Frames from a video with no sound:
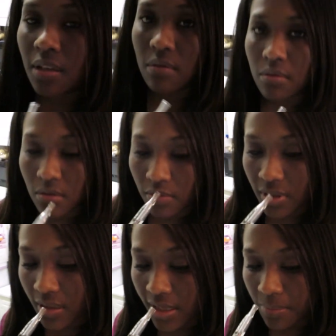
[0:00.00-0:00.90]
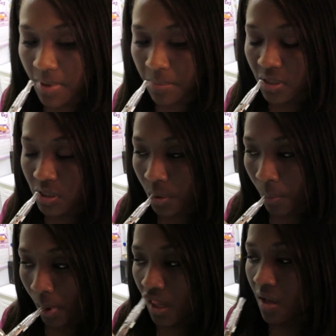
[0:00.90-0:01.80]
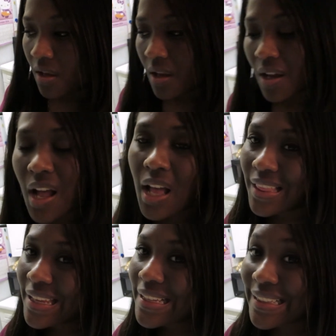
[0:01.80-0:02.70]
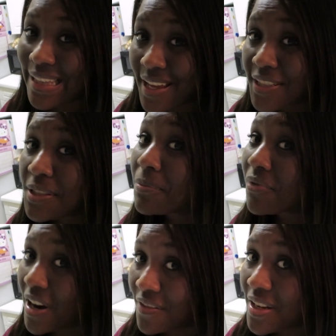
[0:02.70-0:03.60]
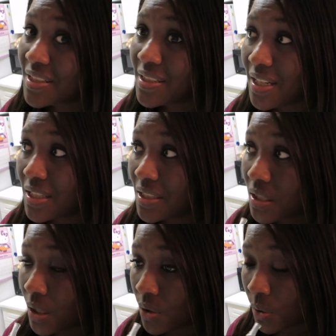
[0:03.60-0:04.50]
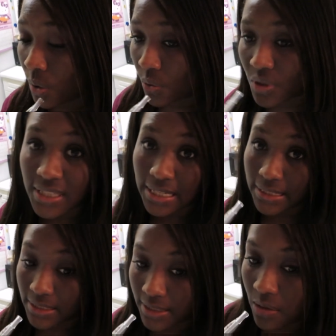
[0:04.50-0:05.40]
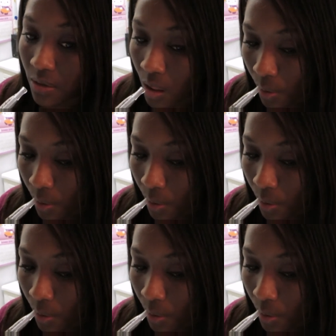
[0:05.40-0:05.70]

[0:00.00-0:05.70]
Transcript: I don't really like them that much. I like glass and Pyrex tanks, or stainless steel.